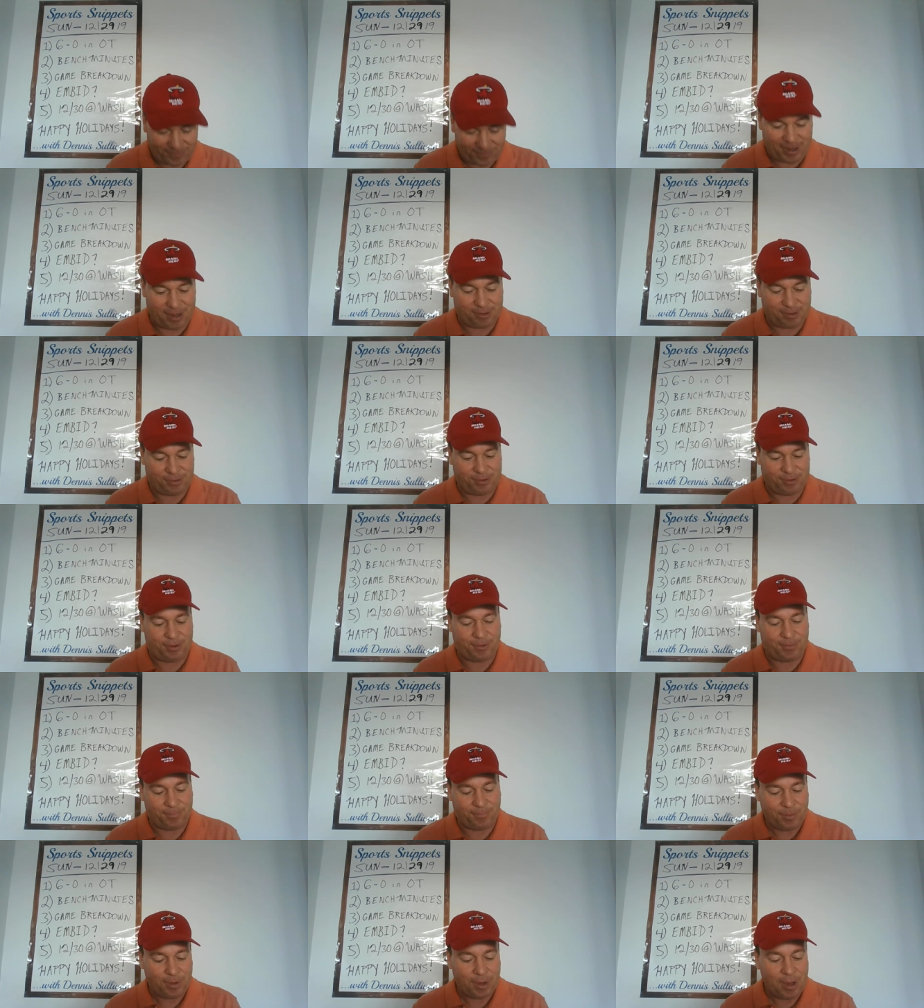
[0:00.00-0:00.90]
last
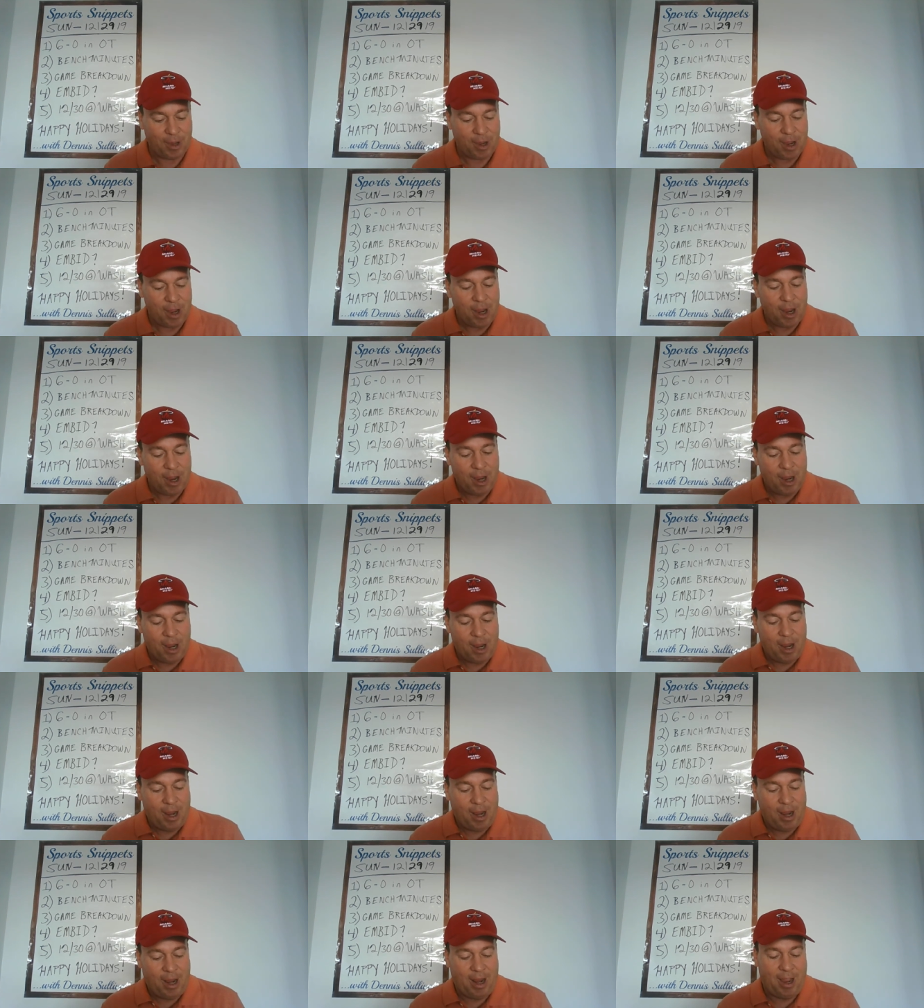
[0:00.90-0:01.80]
year.
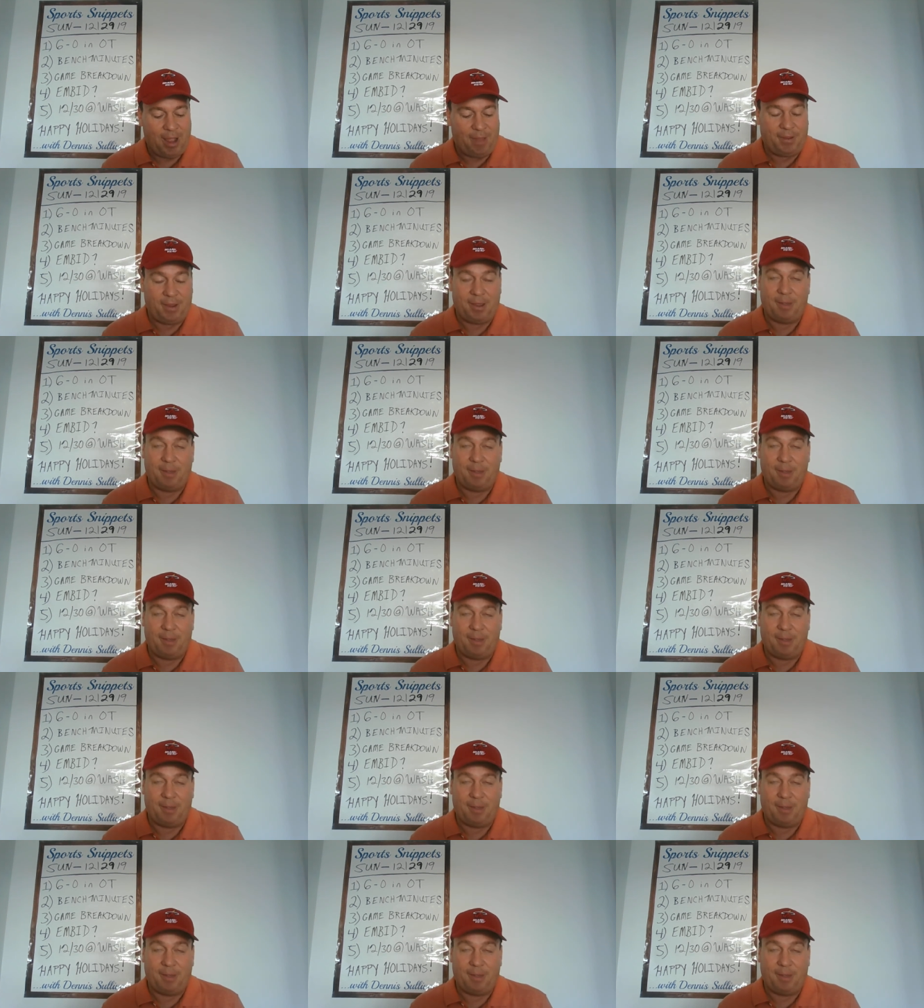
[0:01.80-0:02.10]
and the